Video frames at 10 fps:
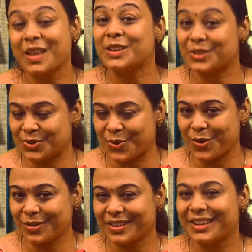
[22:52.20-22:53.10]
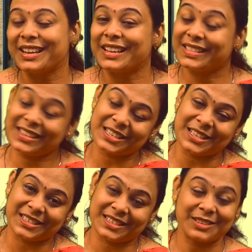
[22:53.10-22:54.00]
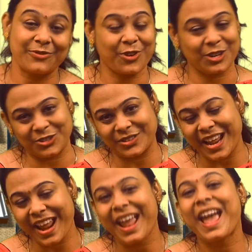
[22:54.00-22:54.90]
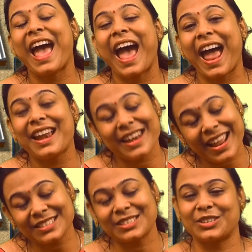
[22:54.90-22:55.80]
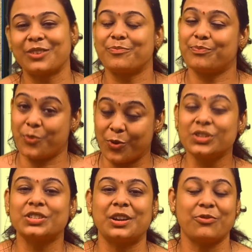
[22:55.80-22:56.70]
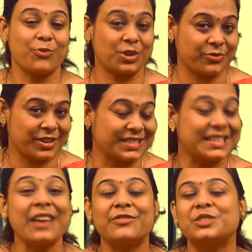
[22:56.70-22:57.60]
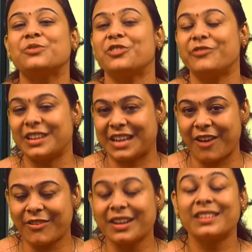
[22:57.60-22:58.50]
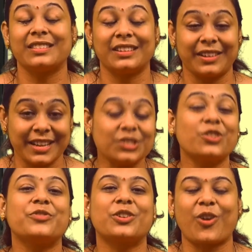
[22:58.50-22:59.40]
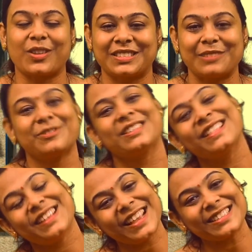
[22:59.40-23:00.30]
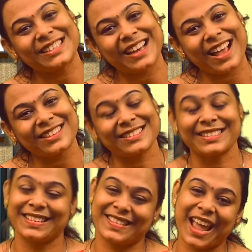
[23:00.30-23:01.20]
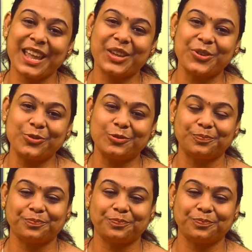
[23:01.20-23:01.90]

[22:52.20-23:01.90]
So, this is for today, and next portion, whatever is left, we will cover the rest of the concepts in the next class. Thank you.